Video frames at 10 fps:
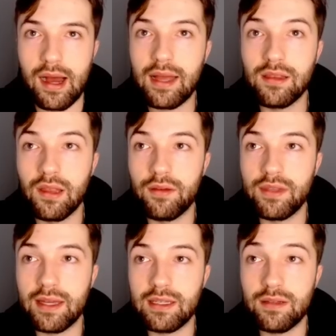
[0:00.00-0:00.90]
I love
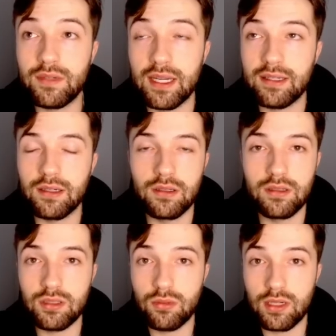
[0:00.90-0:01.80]
the idea of Tank Dell in
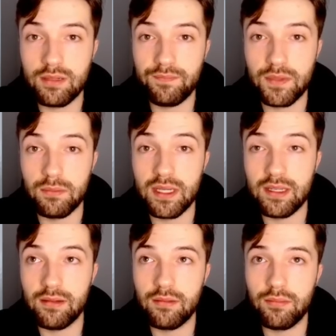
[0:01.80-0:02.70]
this squad to
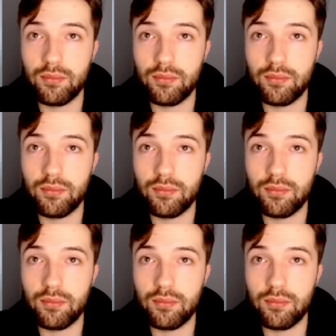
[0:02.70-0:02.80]
be